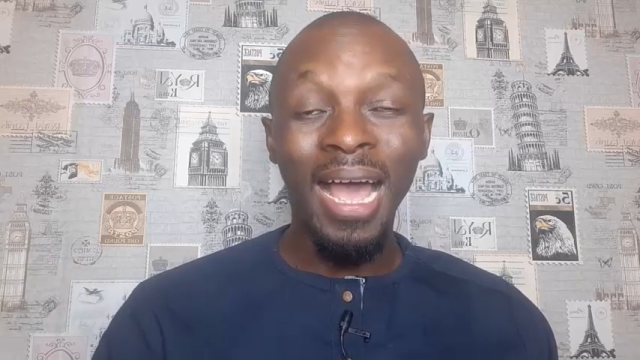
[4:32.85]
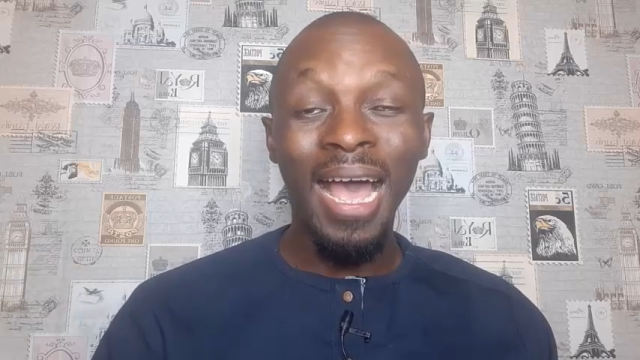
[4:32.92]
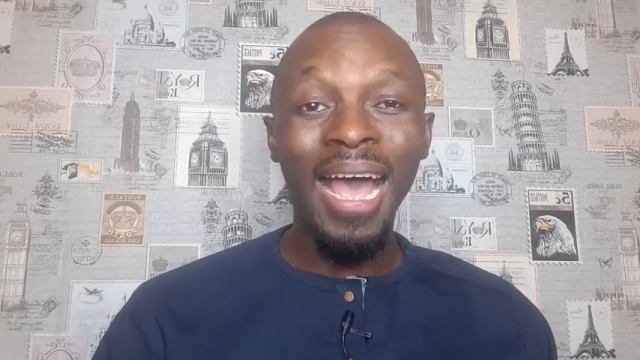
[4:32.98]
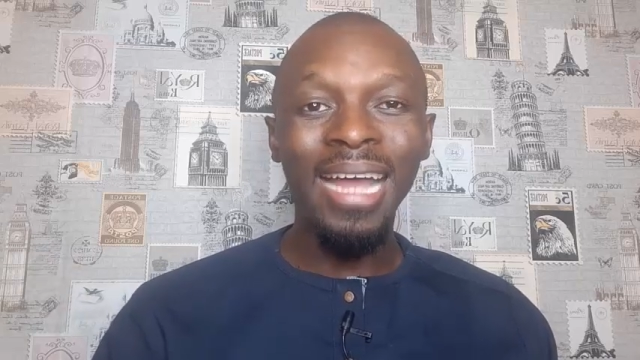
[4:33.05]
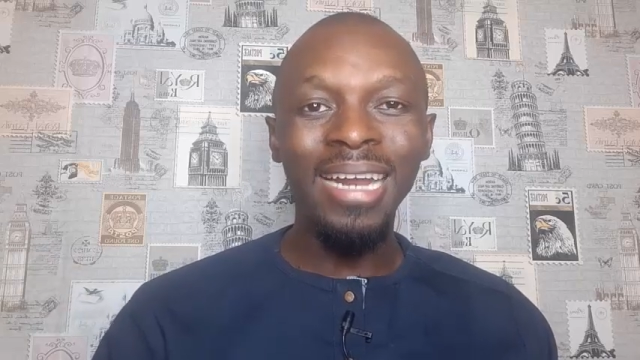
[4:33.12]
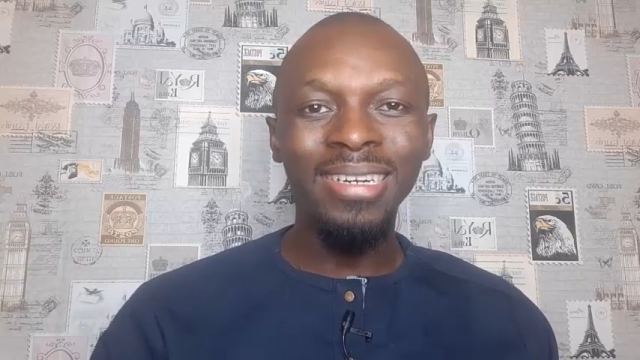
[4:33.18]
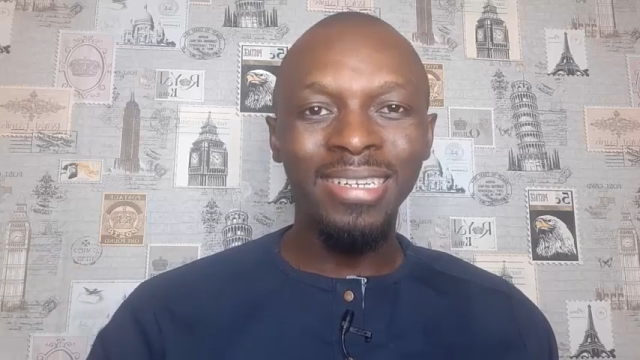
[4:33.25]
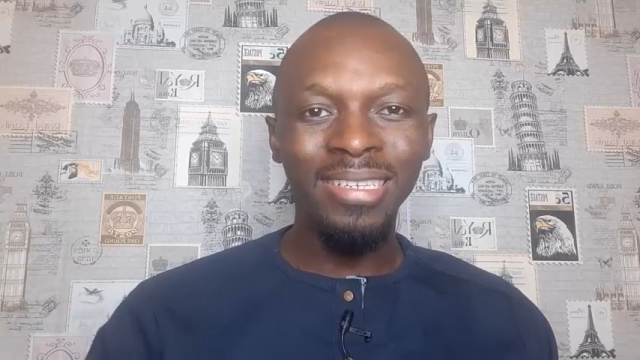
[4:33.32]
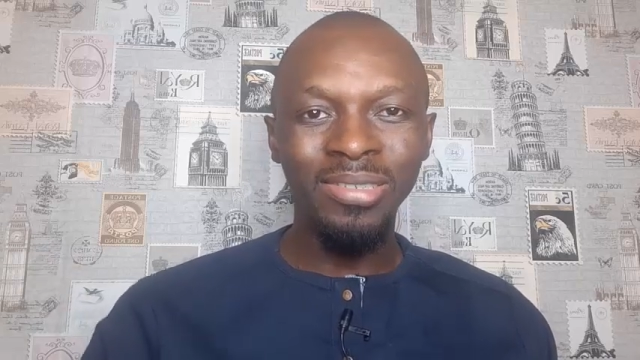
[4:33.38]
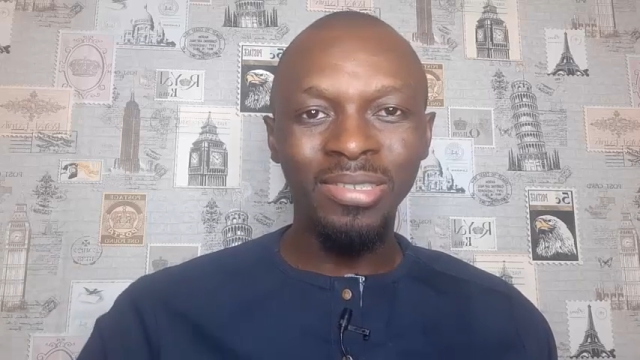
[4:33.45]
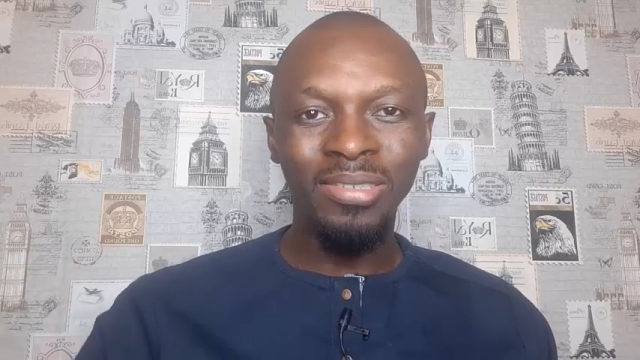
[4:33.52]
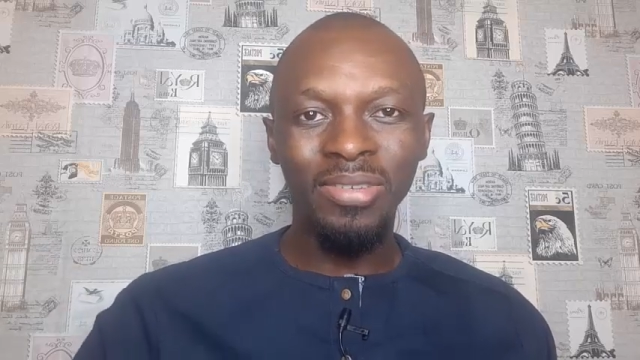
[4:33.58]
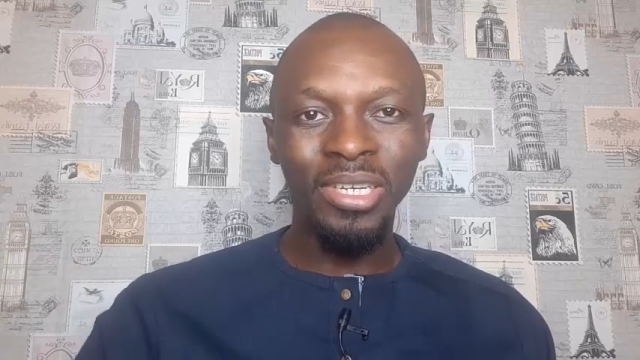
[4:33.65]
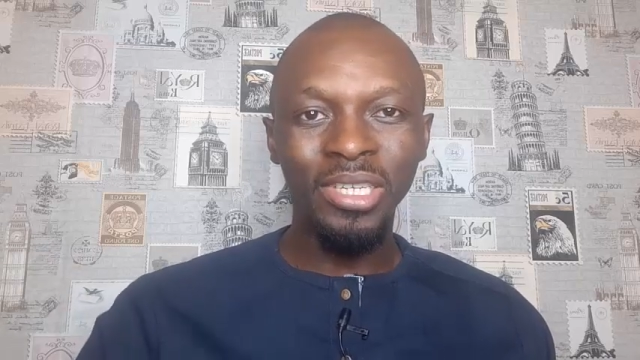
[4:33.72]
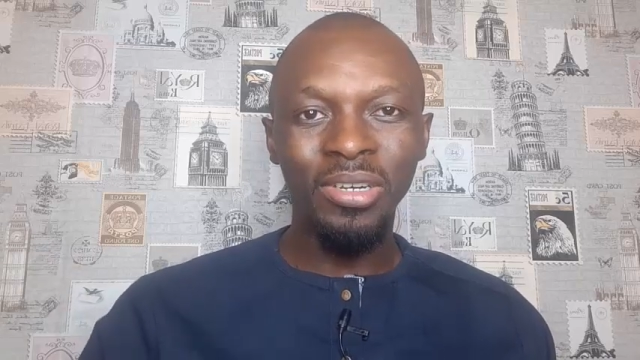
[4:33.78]
and the
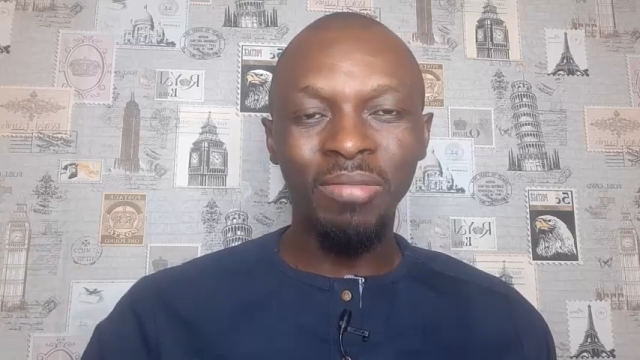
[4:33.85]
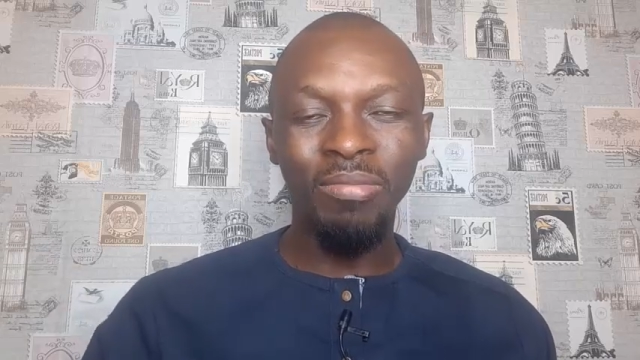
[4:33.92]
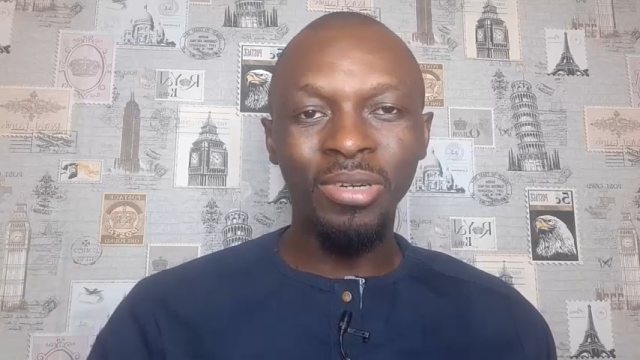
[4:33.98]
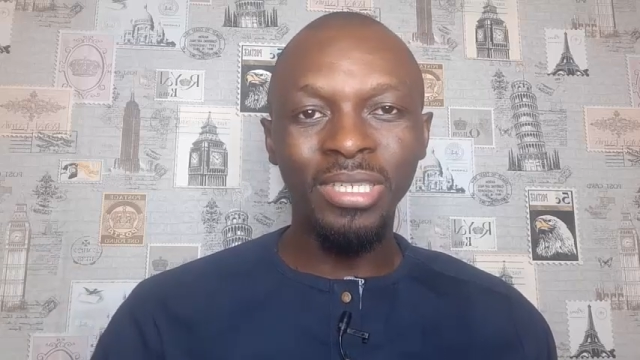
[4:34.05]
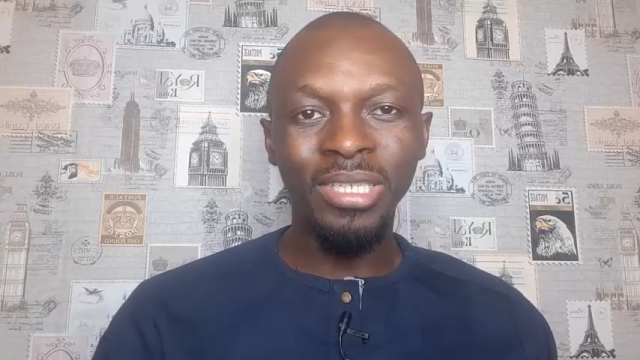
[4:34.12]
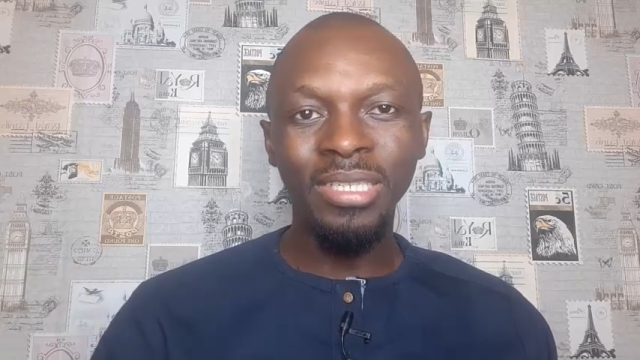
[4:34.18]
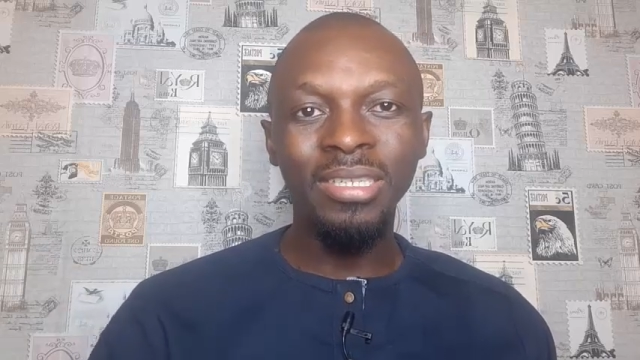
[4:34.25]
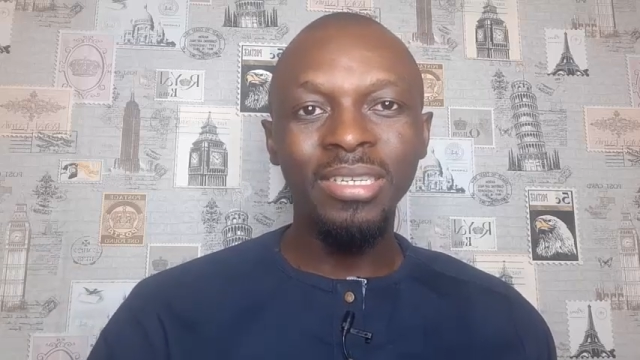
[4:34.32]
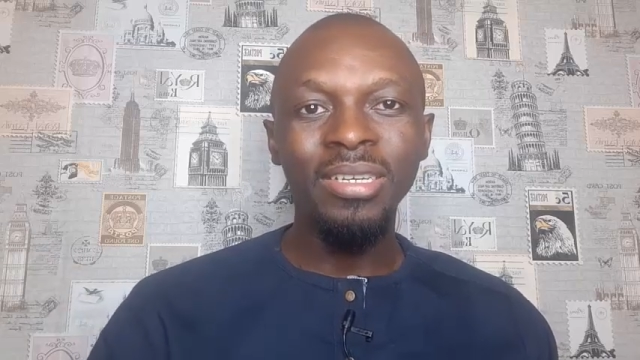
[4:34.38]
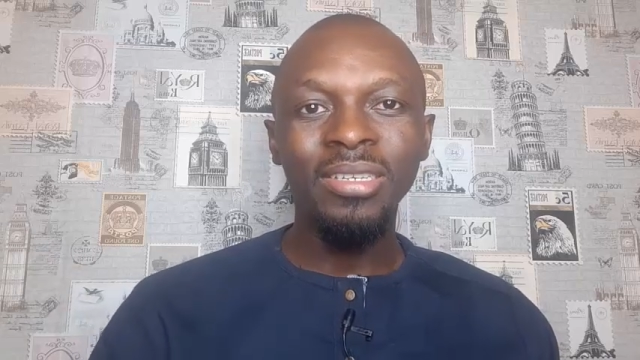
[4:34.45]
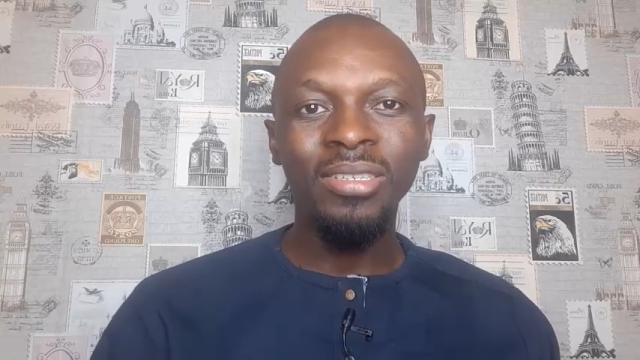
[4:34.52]
notification button